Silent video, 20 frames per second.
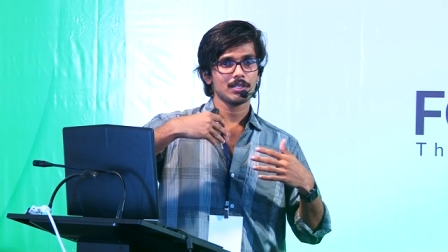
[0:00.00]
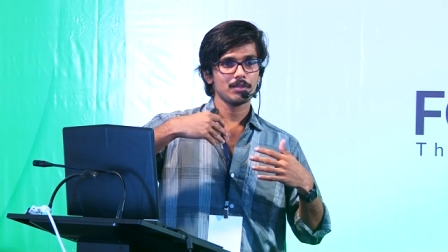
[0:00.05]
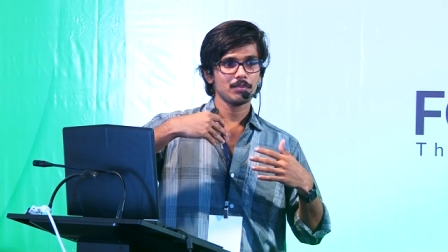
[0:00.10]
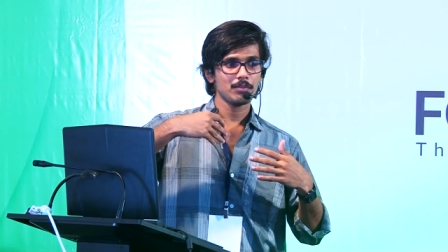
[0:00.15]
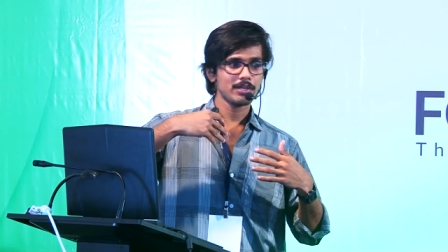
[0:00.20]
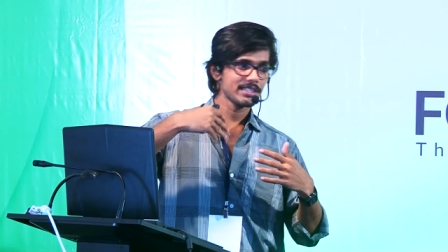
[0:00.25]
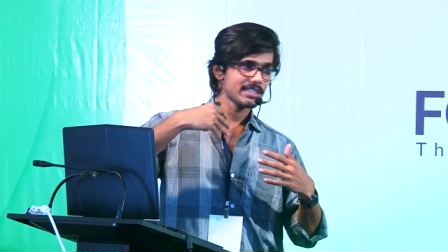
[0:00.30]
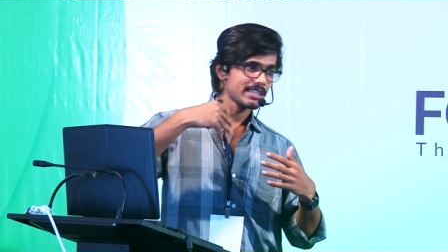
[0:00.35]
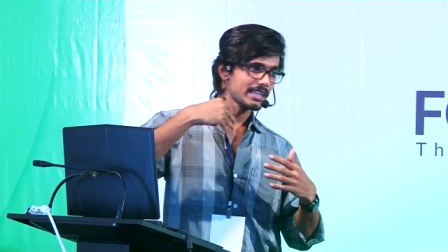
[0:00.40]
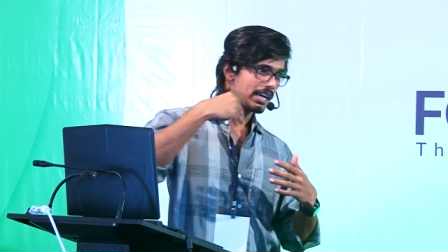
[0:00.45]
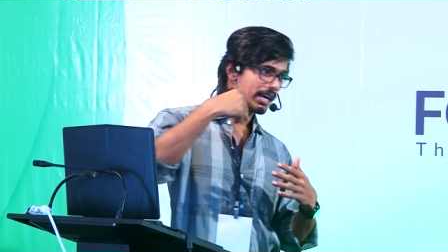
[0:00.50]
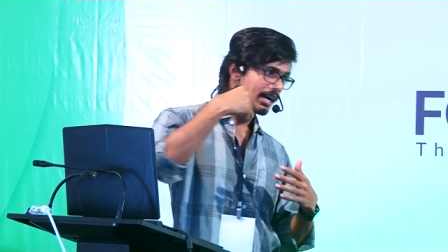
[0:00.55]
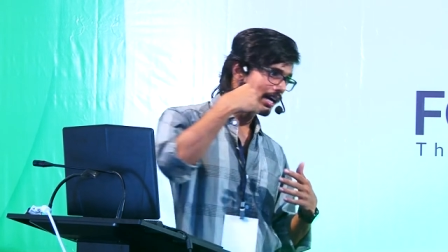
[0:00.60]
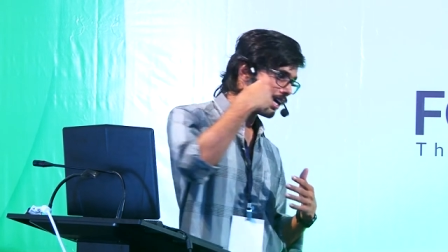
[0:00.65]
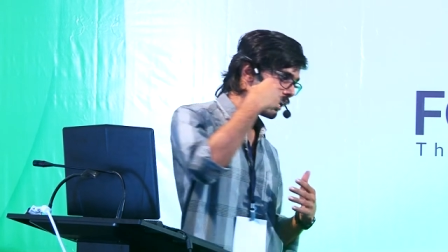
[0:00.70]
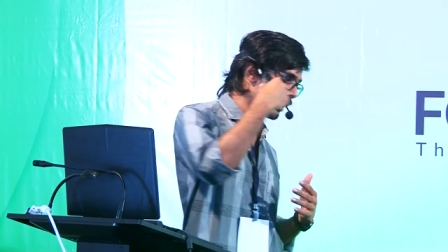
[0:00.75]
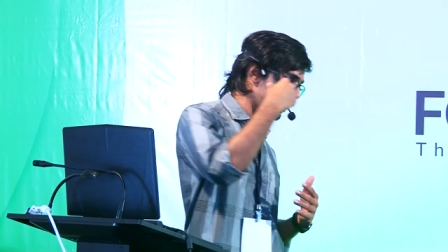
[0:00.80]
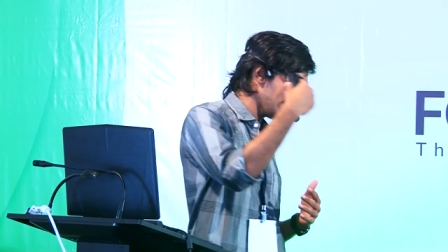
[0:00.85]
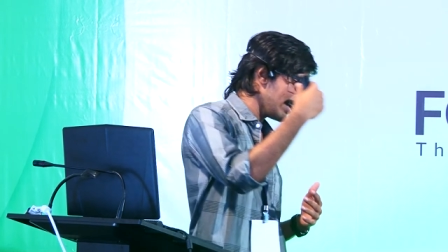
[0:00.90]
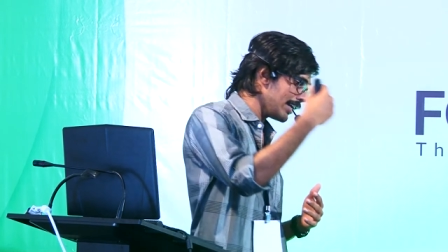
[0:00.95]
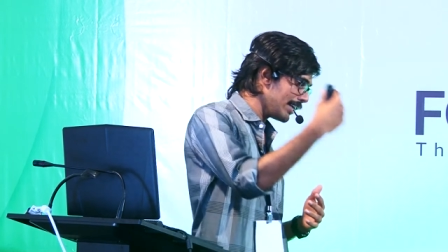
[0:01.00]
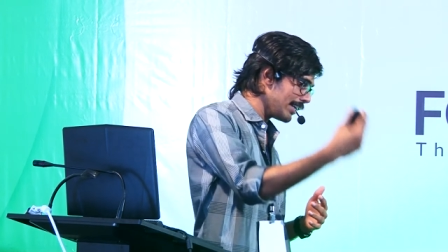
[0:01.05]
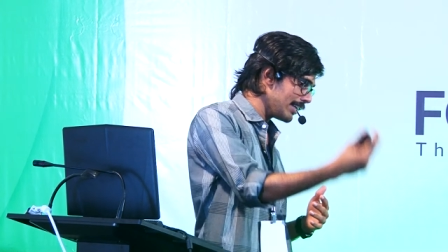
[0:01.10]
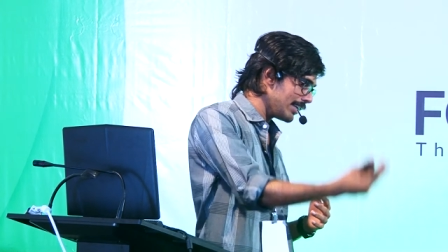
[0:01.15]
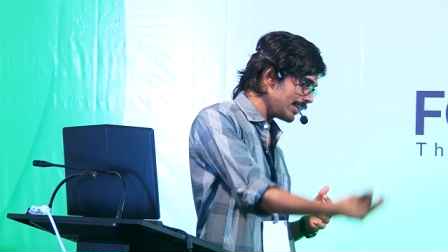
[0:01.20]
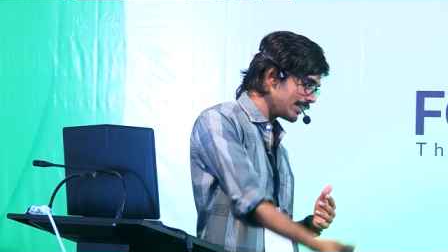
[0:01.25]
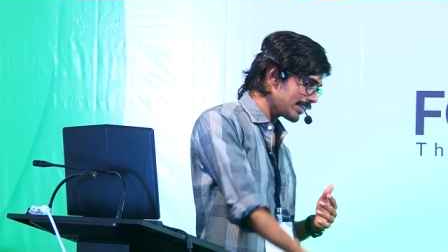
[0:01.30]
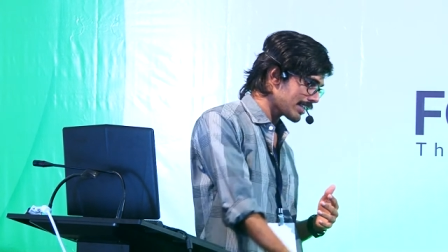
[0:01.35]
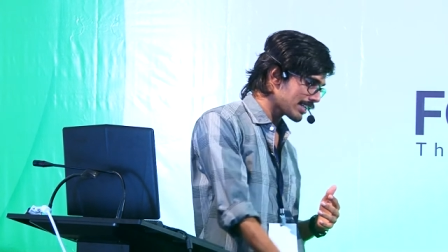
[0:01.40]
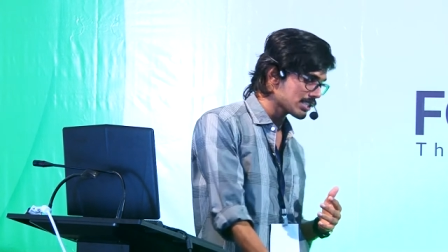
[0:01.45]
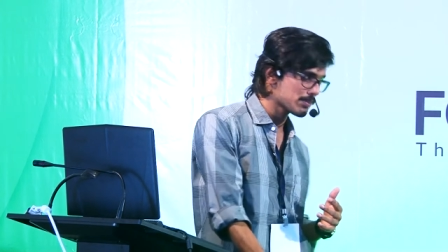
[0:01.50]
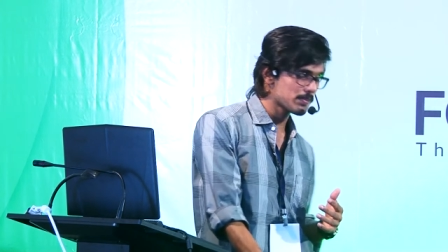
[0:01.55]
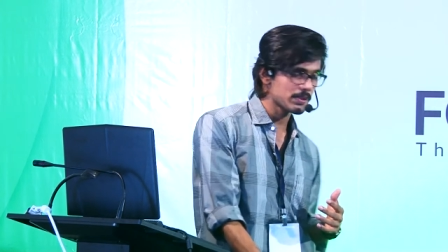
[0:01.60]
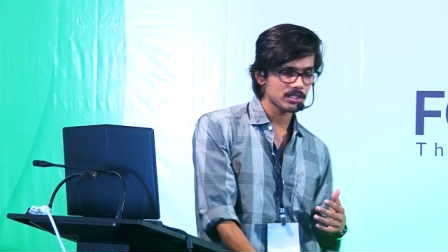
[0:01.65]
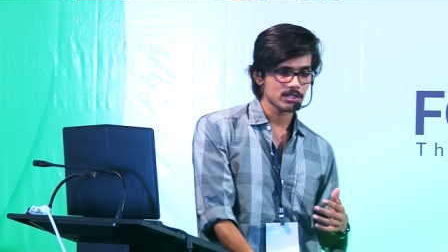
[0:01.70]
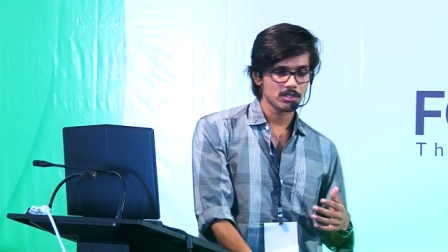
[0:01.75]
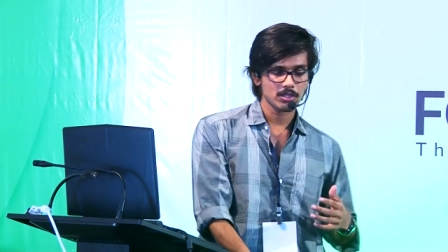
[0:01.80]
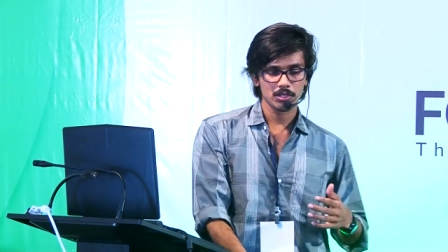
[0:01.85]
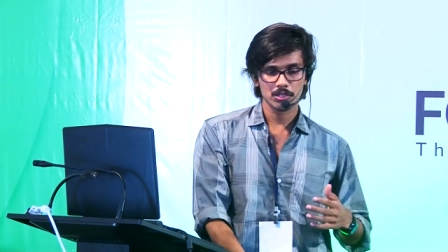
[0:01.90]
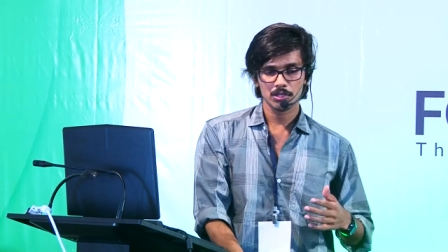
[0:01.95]
But I
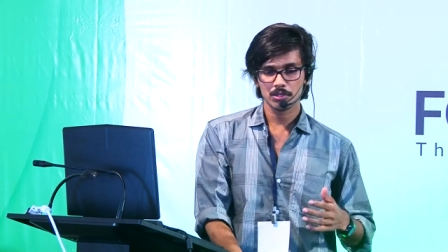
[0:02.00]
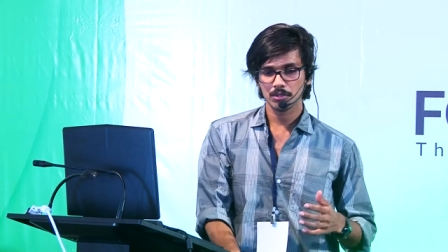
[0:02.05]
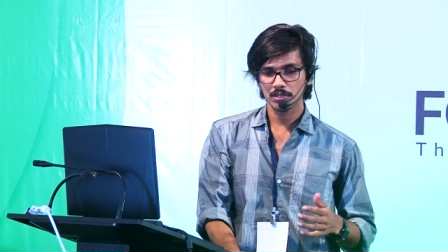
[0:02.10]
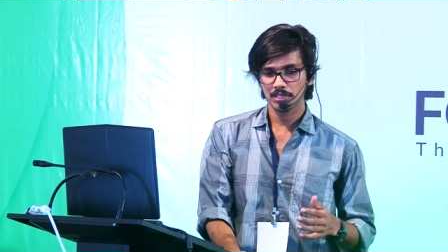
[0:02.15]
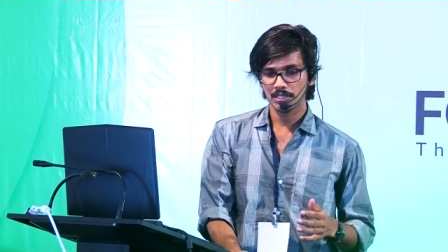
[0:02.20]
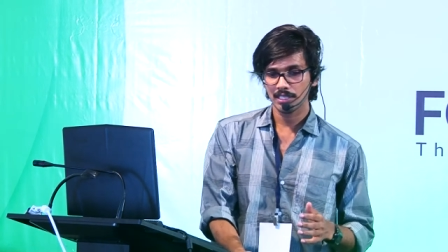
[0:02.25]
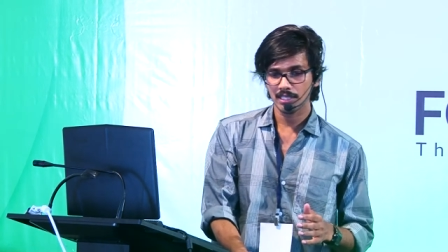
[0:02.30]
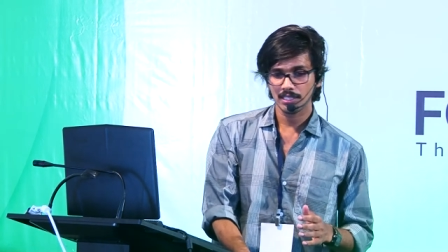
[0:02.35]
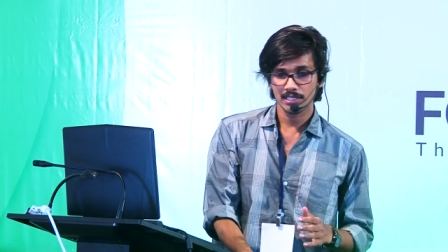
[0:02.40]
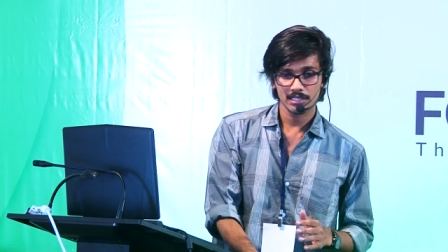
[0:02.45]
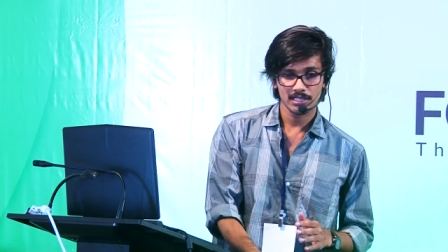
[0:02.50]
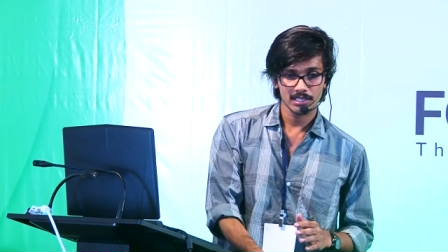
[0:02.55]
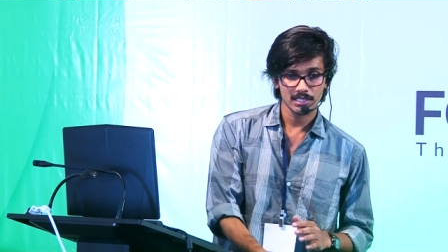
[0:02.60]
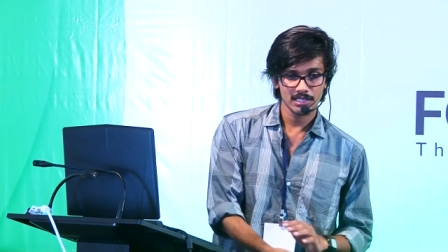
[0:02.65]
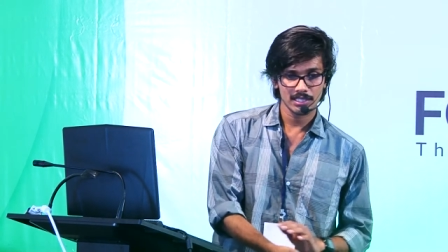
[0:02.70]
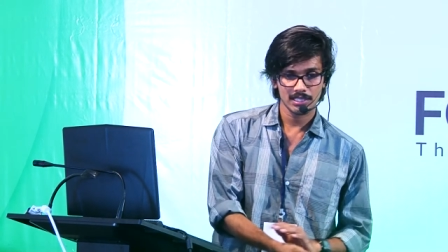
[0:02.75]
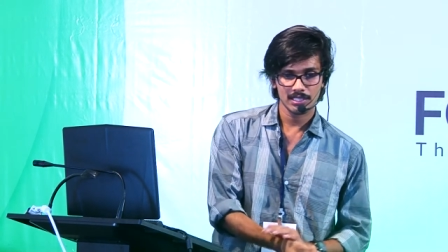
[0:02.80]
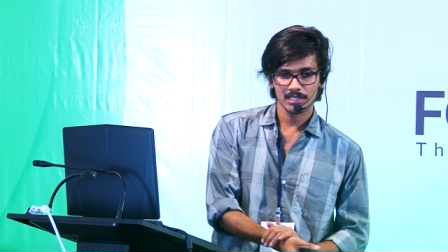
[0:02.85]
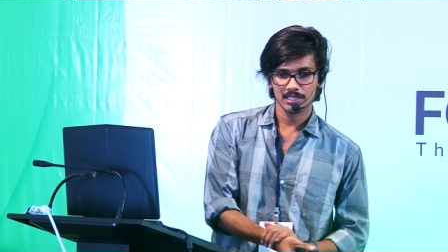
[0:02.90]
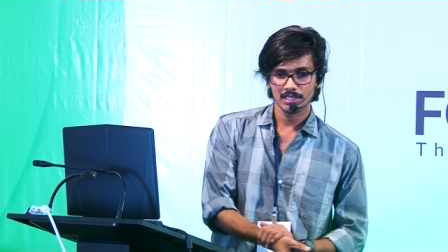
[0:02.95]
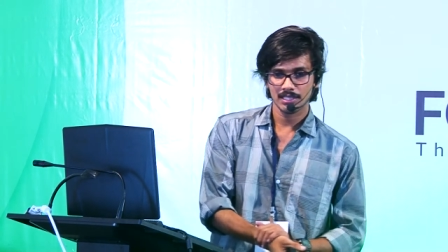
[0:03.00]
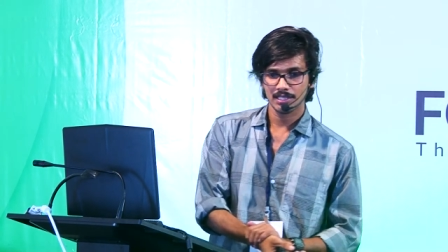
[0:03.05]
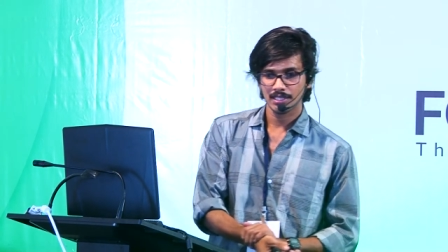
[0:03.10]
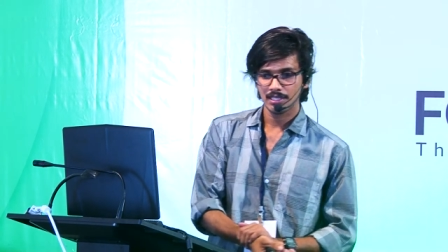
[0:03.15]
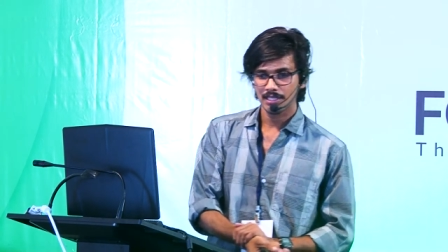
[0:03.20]
respect those who think uh,